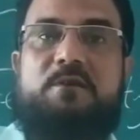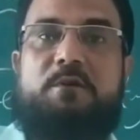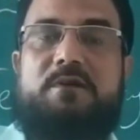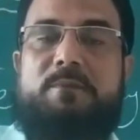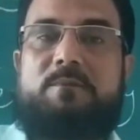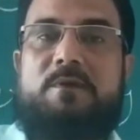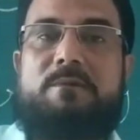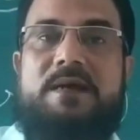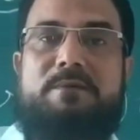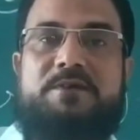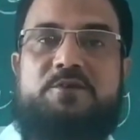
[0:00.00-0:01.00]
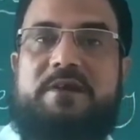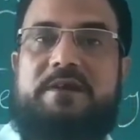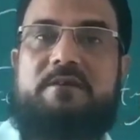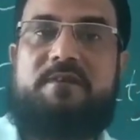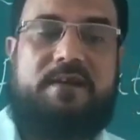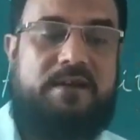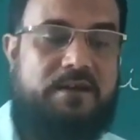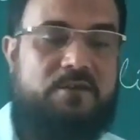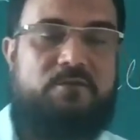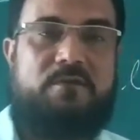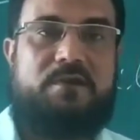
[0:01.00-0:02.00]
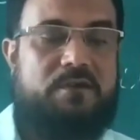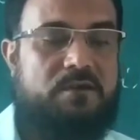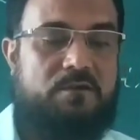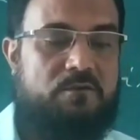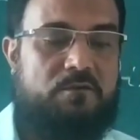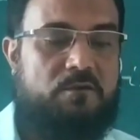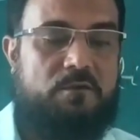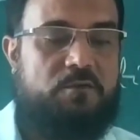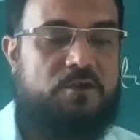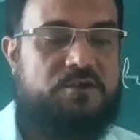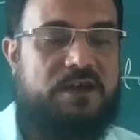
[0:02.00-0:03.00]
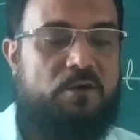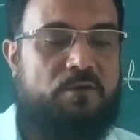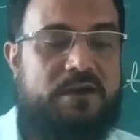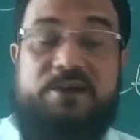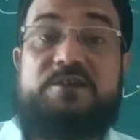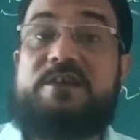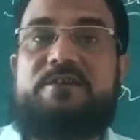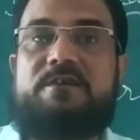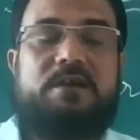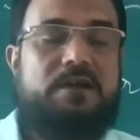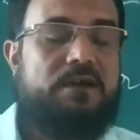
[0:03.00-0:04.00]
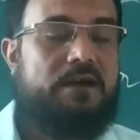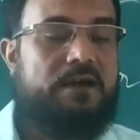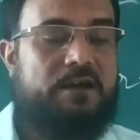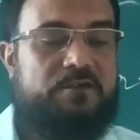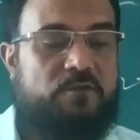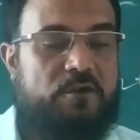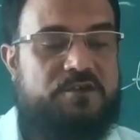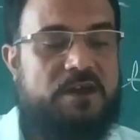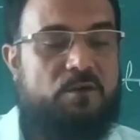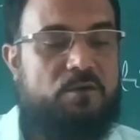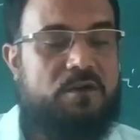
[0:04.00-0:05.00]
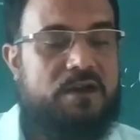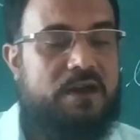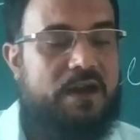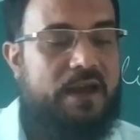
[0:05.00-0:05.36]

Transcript: When people become educated, fertility falls down. It falls down.